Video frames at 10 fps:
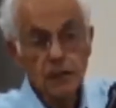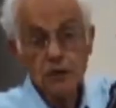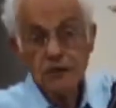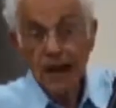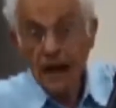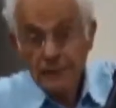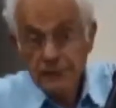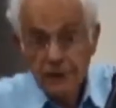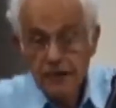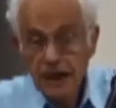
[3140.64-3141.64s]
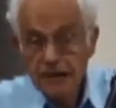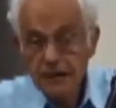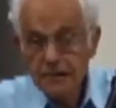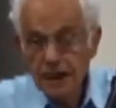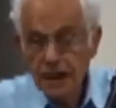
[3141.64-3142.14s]
Not after the
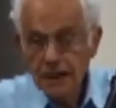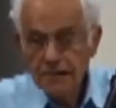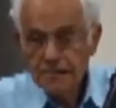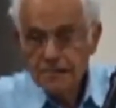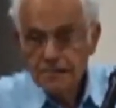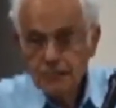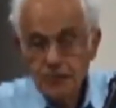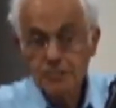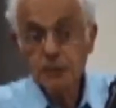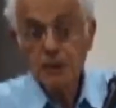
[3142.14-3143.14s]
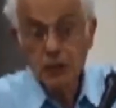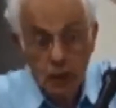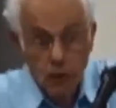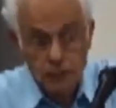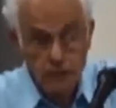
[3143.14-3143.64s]
Akedah, but
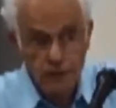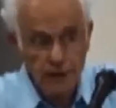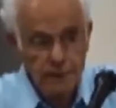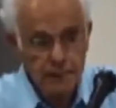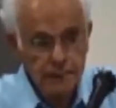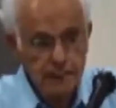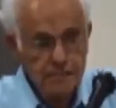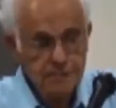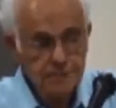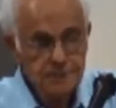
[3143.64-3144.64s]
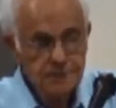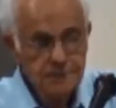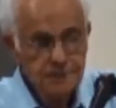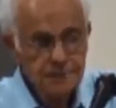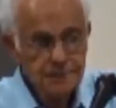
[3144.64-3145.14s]
because of the
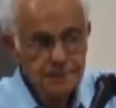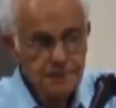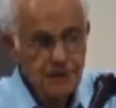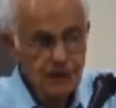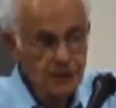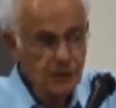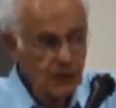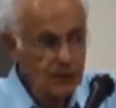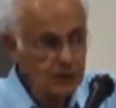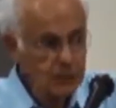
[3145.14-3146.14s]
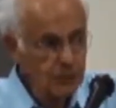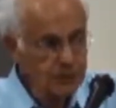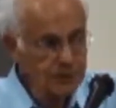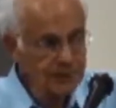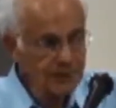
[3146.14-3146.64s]
Akedah. This is very
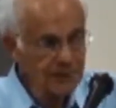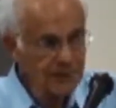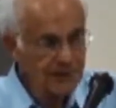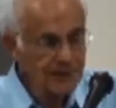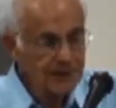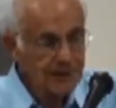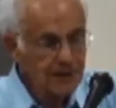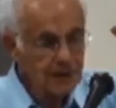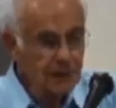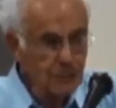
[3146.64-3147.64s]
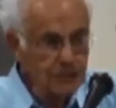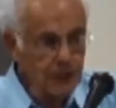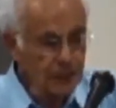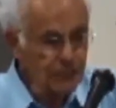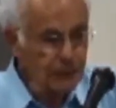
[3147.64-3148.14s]
important. This is a
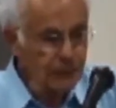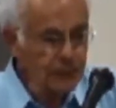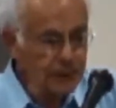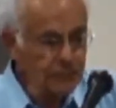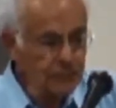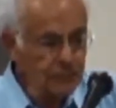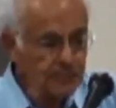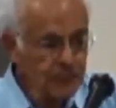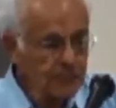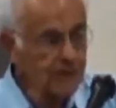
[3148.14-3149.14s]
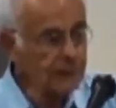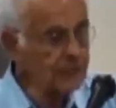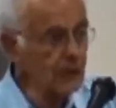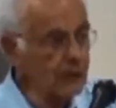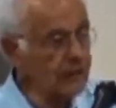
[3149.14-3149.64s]
Midrashic connection. This
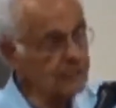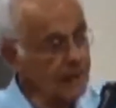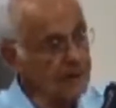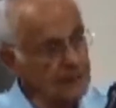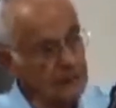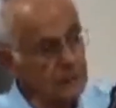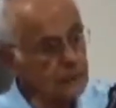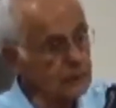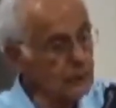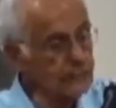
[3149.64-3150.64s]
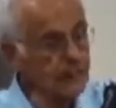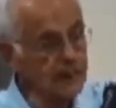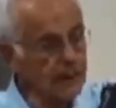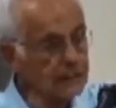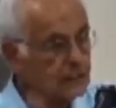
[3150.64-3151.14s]
is how Chazal introduced
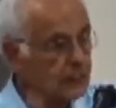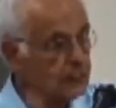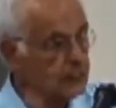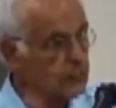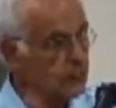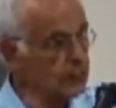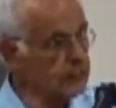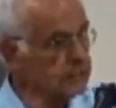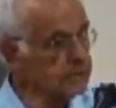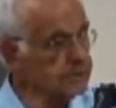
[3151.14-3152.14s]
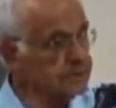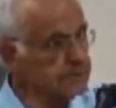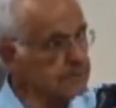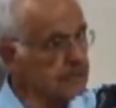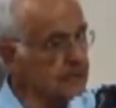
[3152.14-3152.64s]
Sarah into the story,
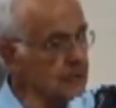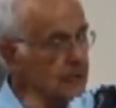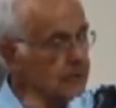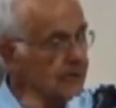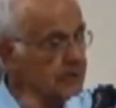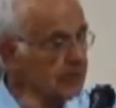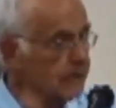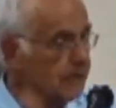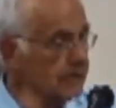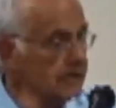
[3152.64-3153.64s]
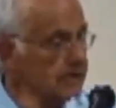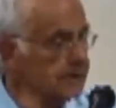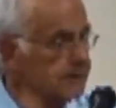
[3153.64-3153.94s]
to appease my father.